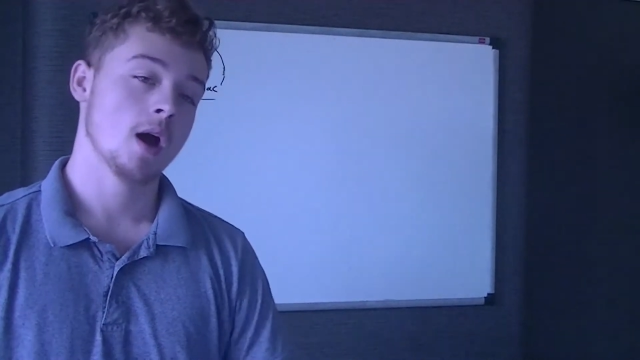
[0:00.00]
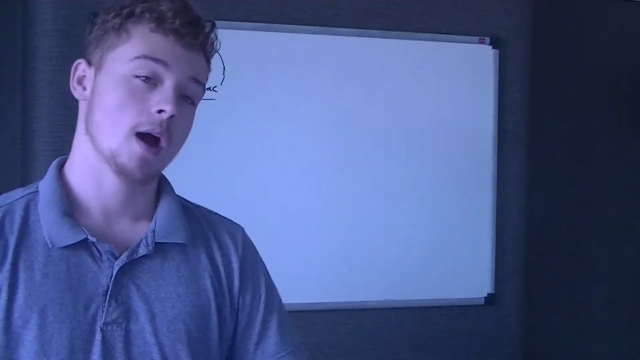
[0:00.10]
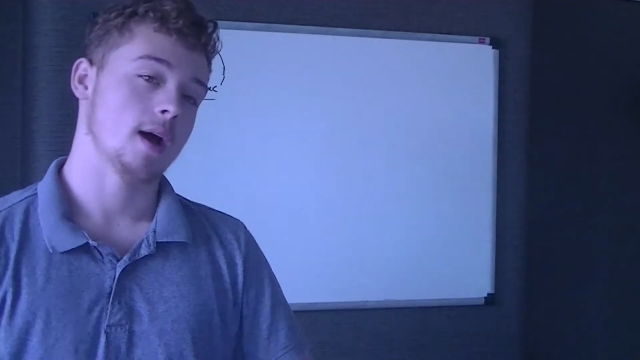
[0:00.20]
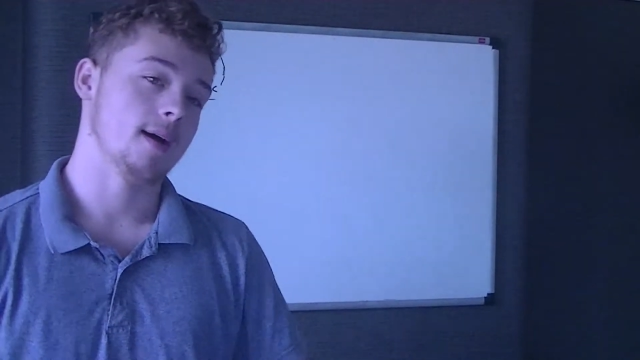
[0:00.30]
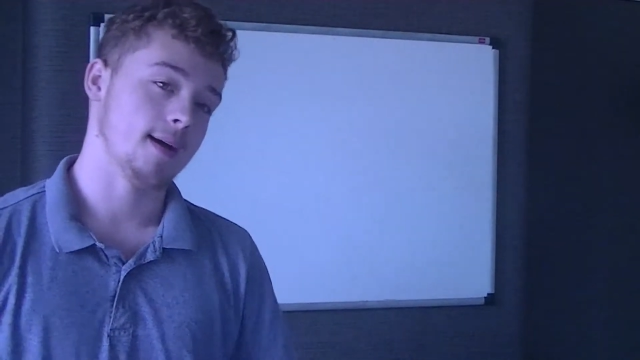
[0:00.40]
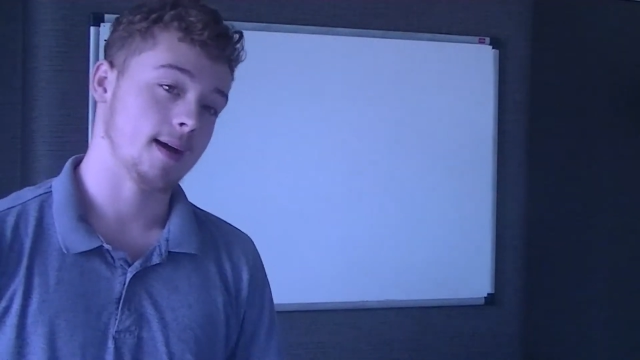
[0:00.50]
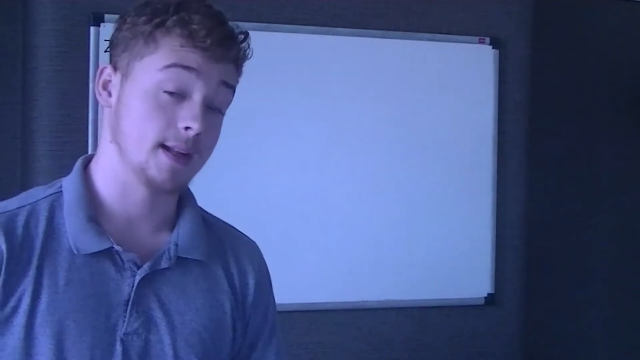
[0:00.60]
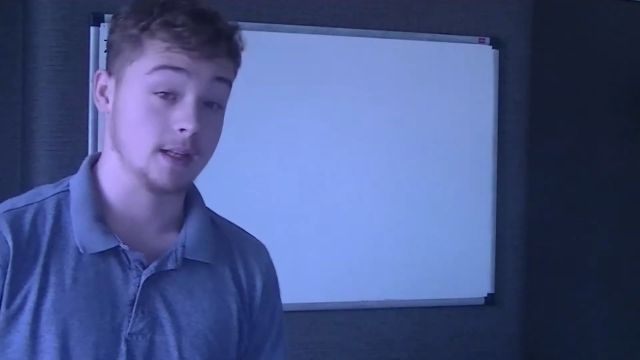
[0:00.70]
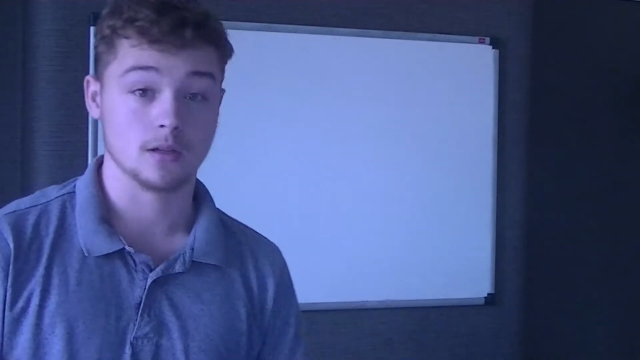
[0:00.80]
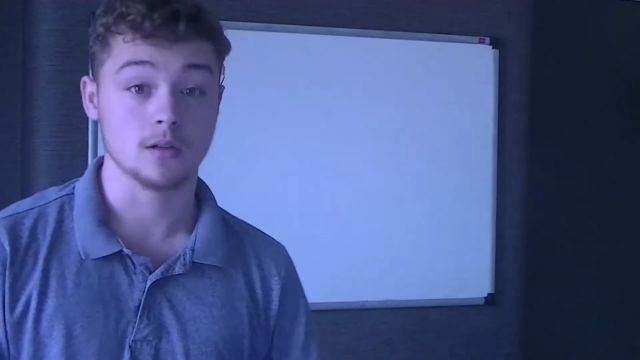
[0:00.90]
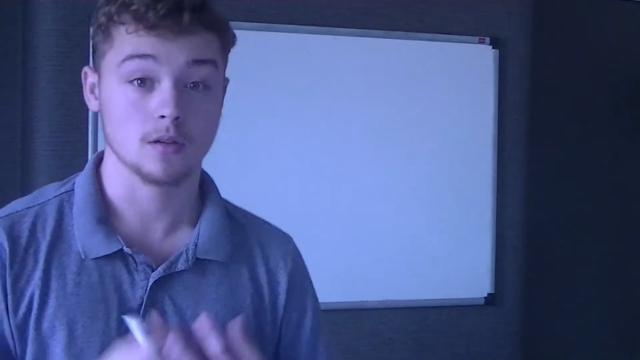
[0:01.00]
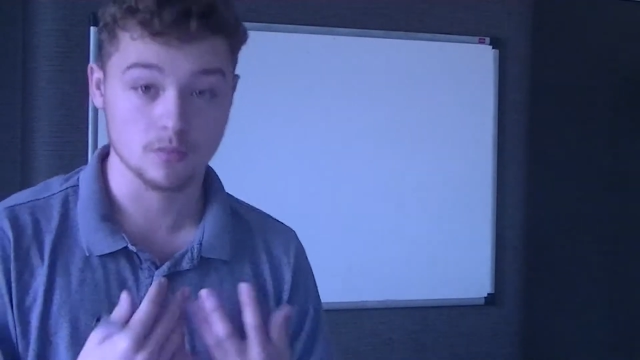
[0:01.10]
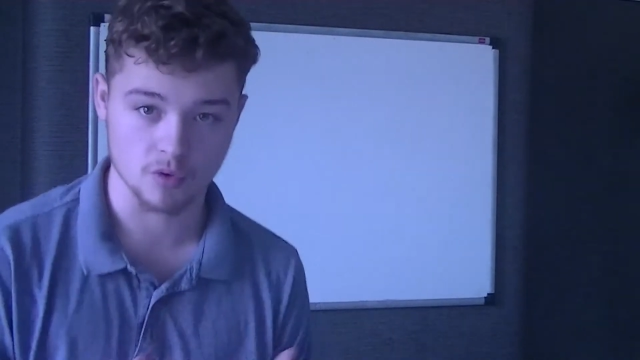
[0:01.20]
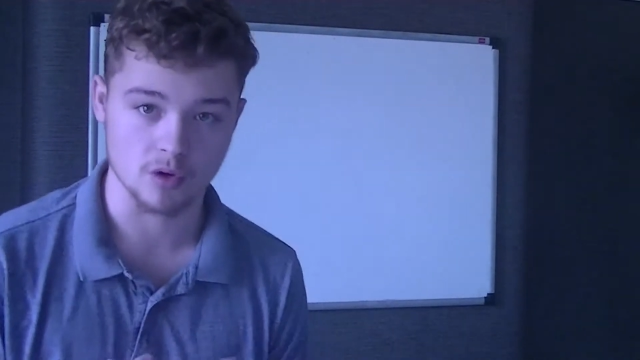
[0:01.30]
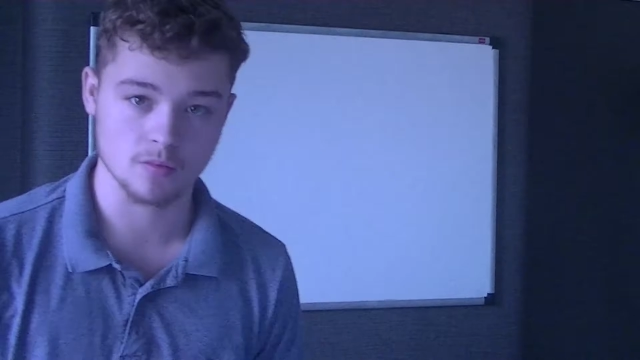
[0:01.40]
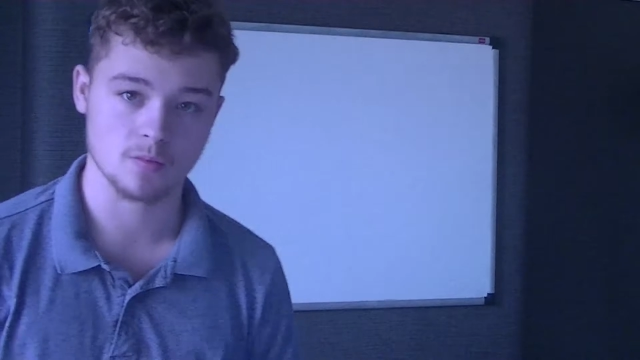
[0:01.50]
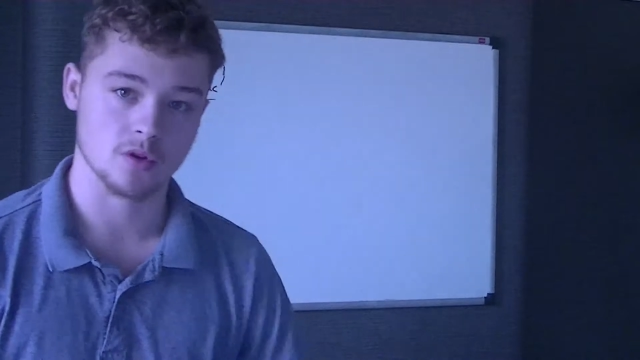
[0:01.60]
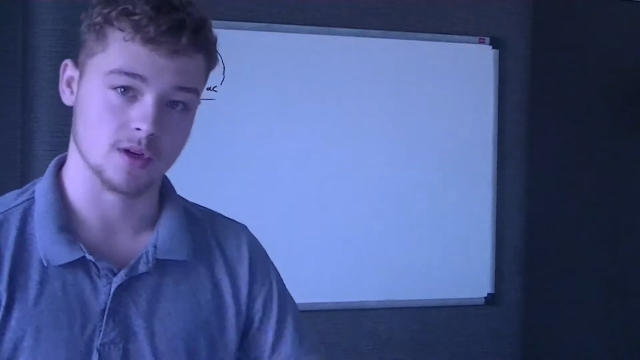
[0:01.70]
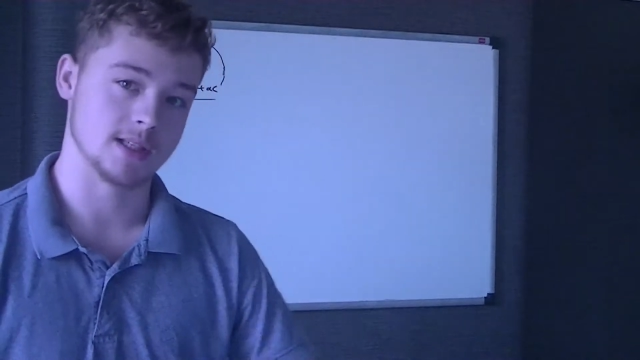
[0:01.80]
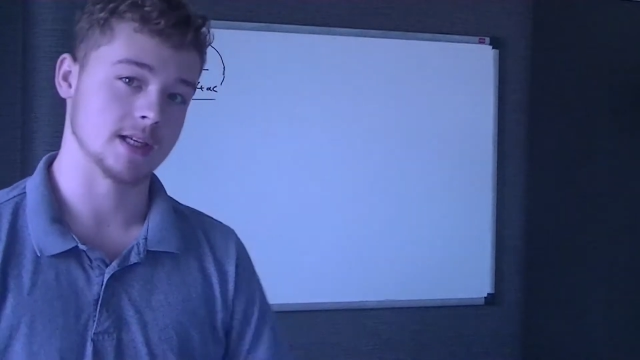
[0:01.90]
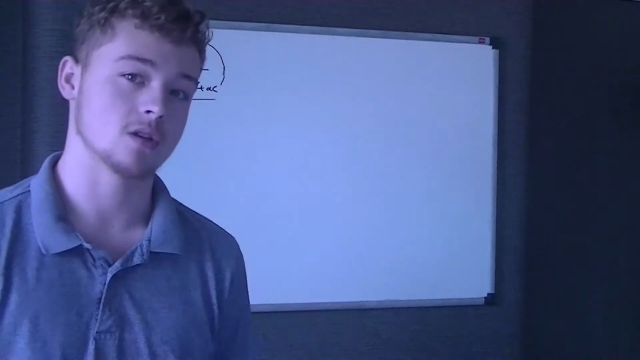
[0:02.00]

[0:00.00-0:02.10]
and root 36,